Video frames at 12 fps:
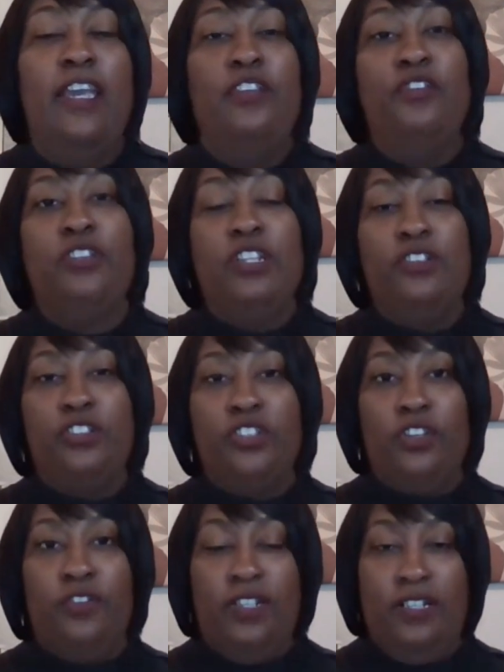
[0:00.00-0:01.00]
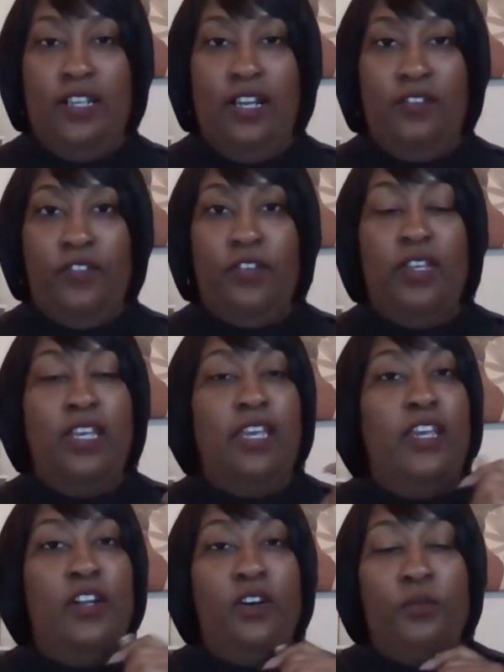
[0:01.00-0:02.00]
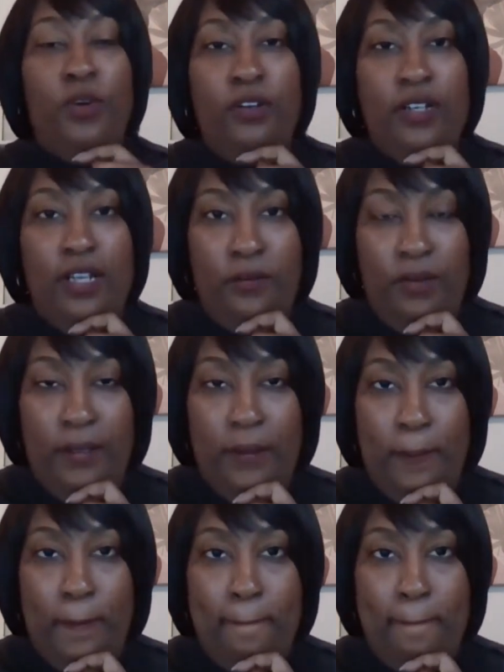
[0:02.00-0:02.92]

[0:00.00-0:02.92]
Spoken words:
and you still serving the devil. It don't work that way.